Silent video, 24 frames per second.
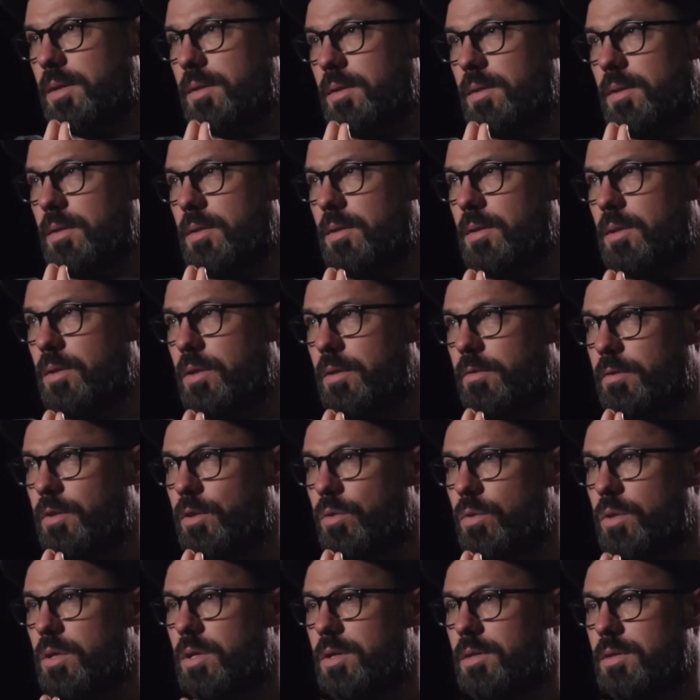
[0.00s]
that, you know, if you're
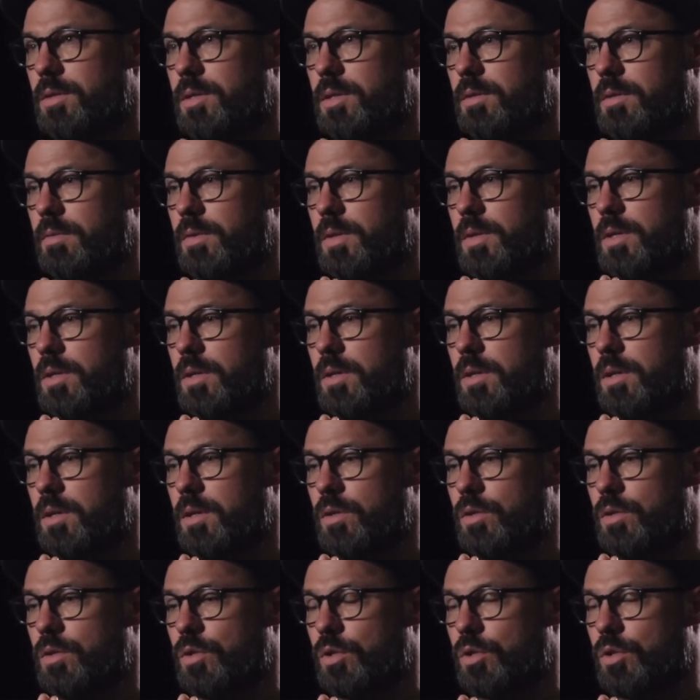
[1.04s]
doing a TV
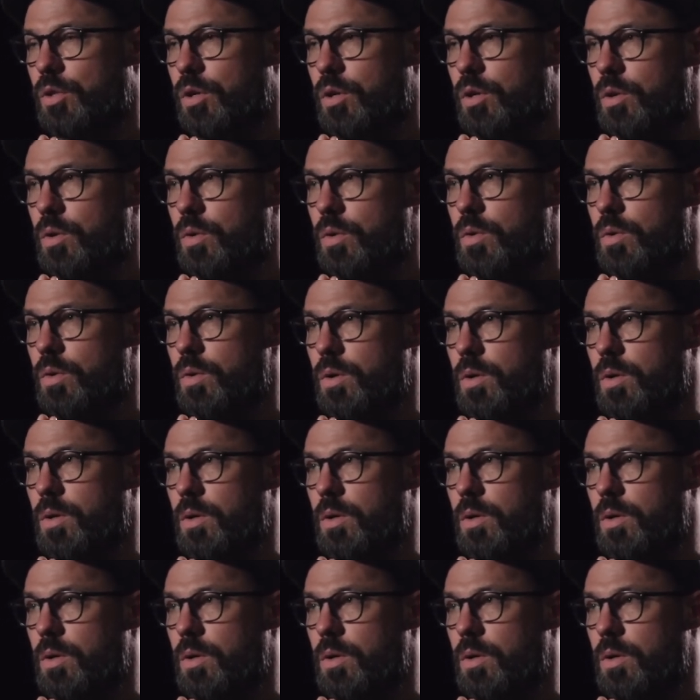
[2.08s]
show,